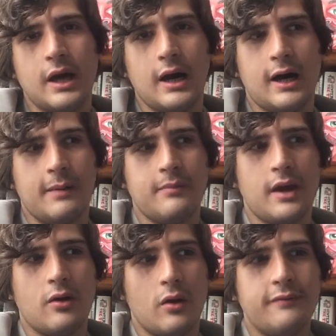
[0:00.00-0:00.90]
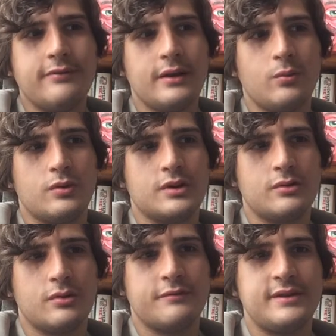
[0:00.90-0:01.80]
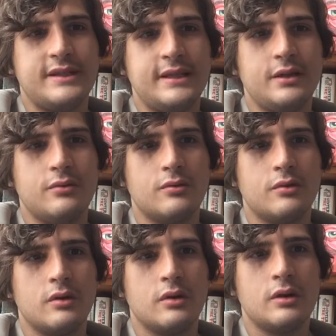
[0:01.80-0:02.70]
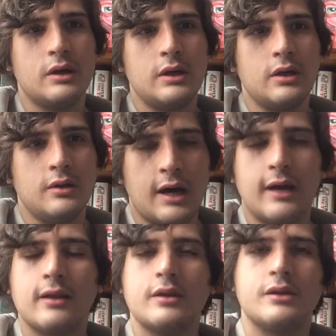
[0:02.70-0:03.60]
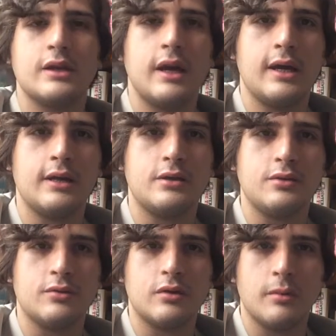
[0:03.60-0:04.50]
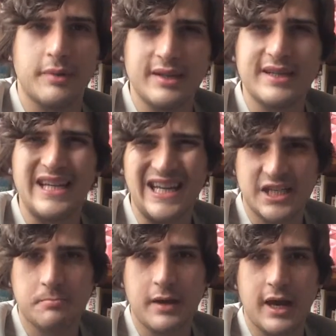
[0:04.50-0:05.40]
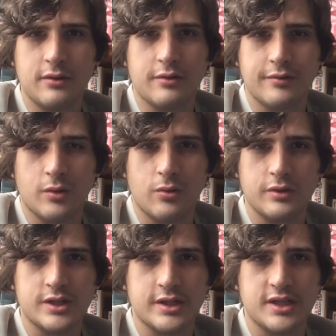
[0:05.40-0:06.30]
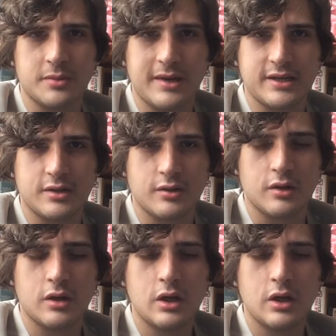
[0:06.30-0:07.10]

Um, and hopefully we'll sort of see your knowledge and your ability expand over the course of the semester.